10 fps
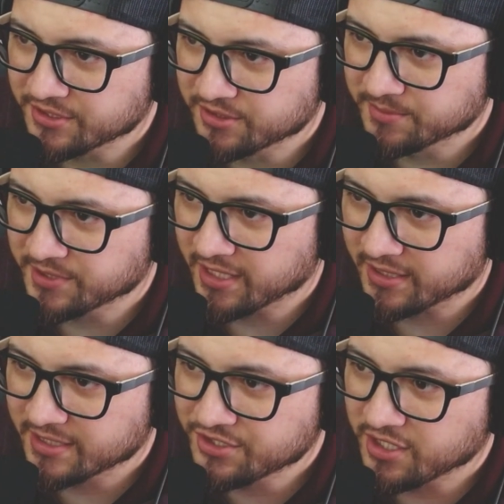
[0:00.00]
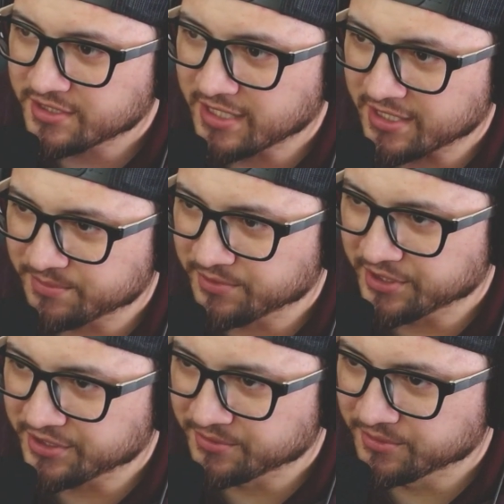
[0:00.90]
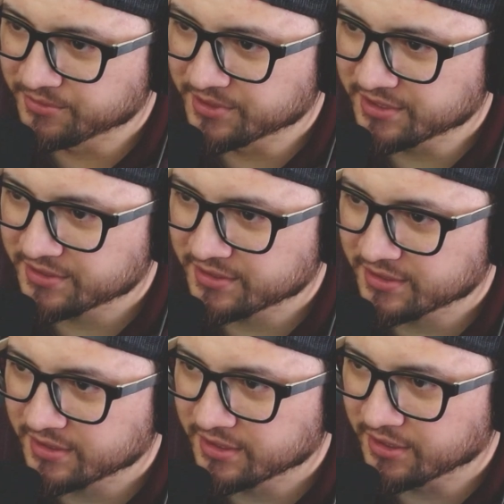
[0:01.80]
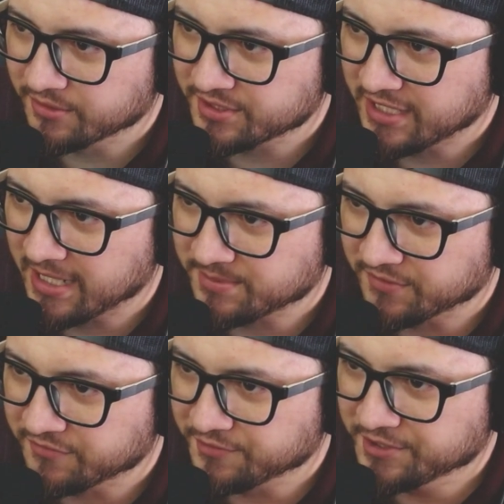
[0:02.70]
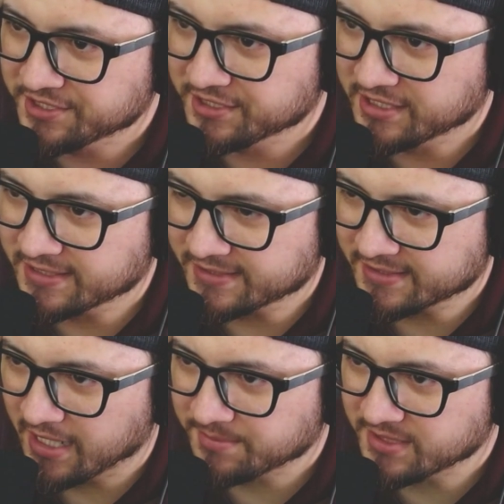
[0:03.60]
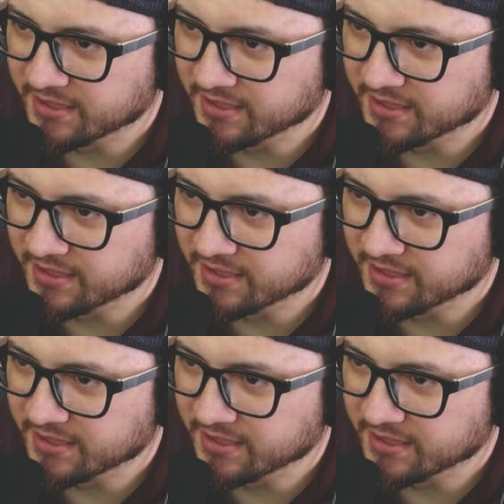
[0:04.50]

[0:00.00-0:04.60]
super attack. This shot's actually pretty cool when it, you know, snaps on Frieza and then snaps to